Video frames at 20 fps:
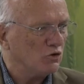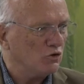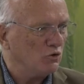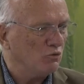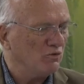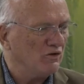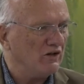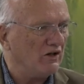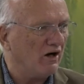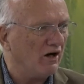who
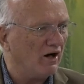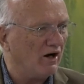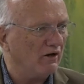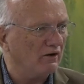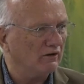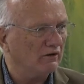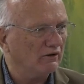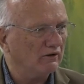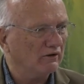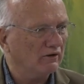we
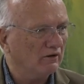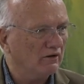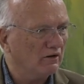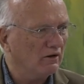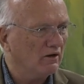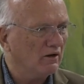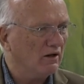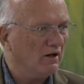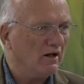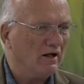are.
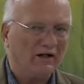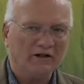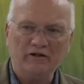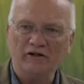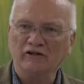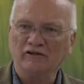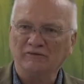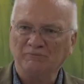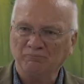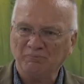And
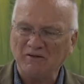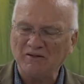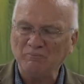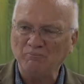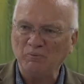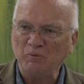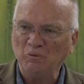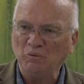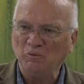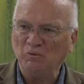there's
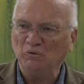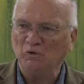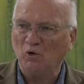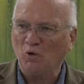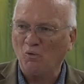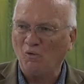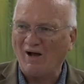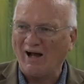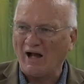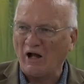people who
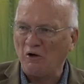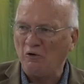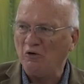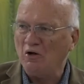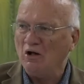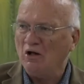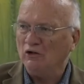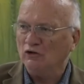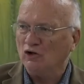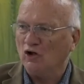go out
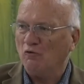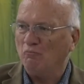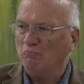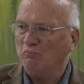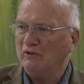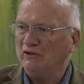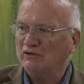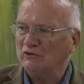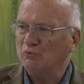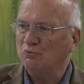to
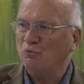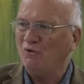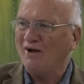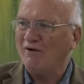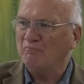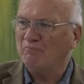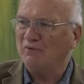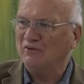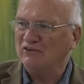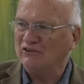
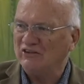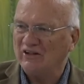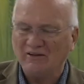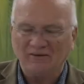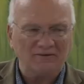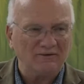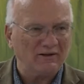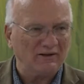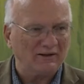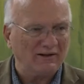
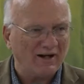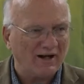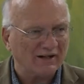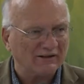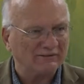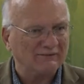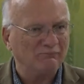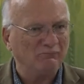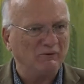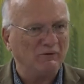misrepresent the
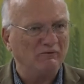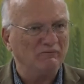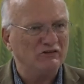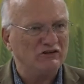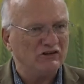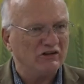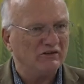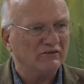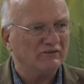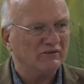gospel of
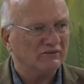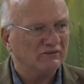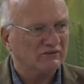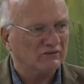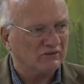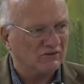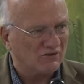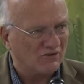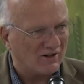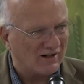Jesus
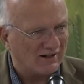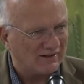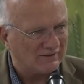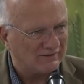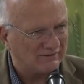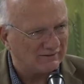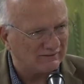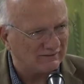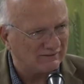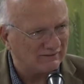
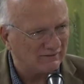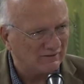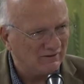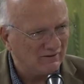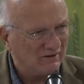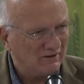Christ.